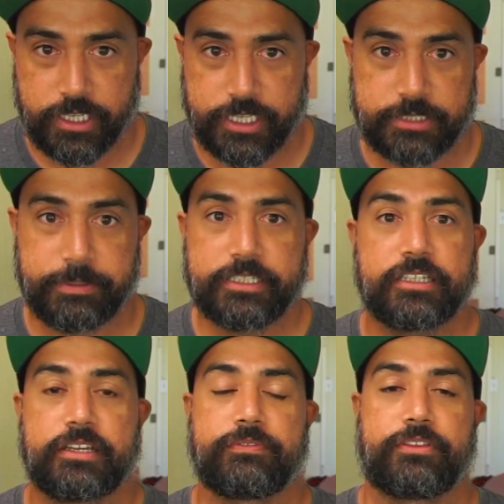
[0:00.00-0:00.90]

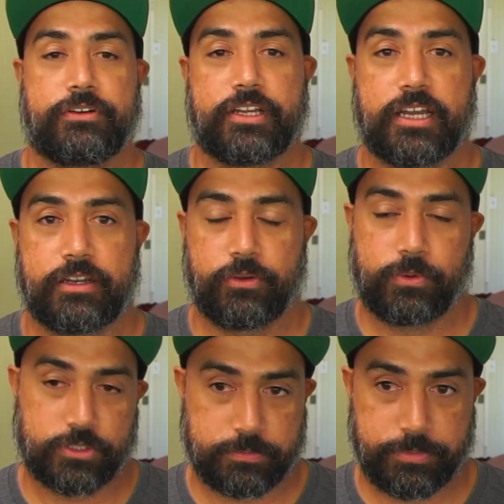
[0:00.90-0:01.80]
especially if they're not
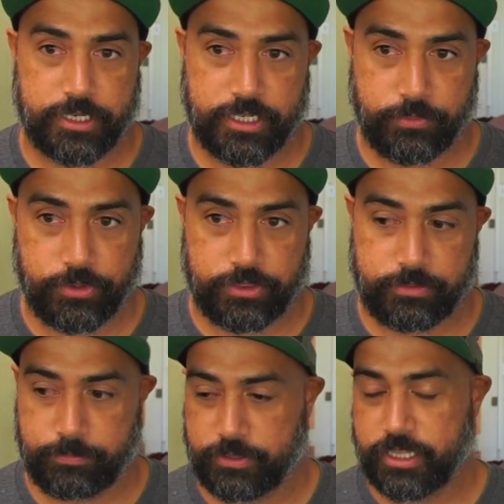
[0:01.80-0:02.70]
corresponding with
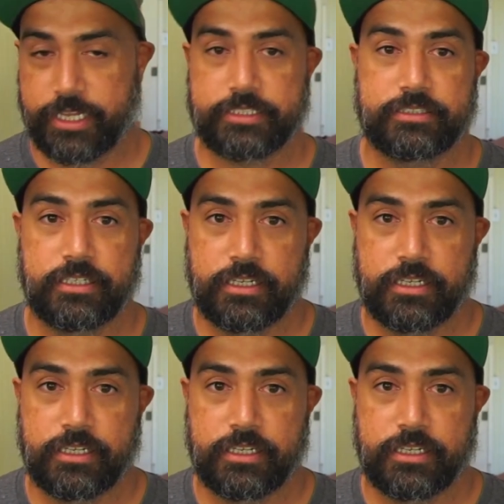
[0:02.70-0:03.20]
clients